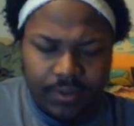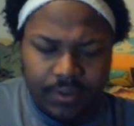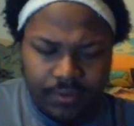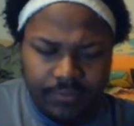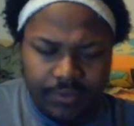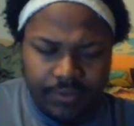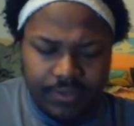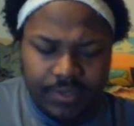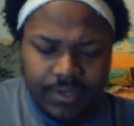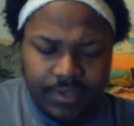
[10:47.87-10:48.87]
of the
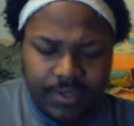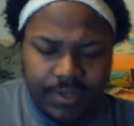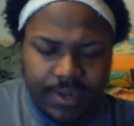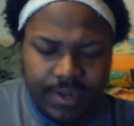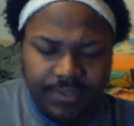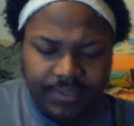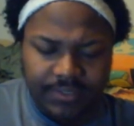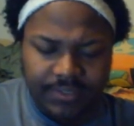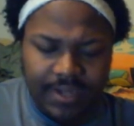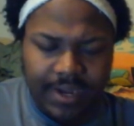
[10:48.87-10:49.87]
denizens
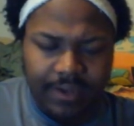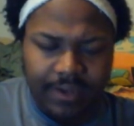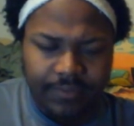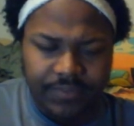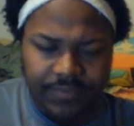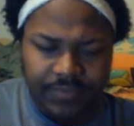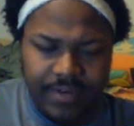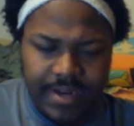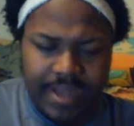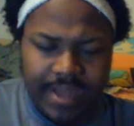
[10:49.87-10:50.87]
and hives of
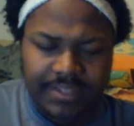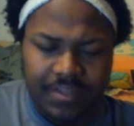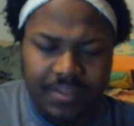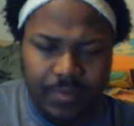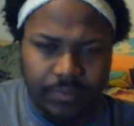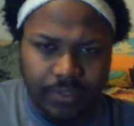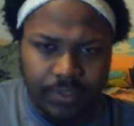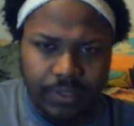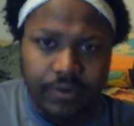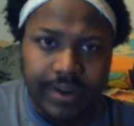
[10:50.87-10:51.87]
nasty people on the
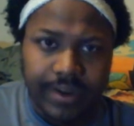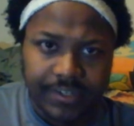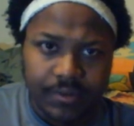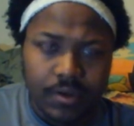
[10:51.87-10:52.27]
internet.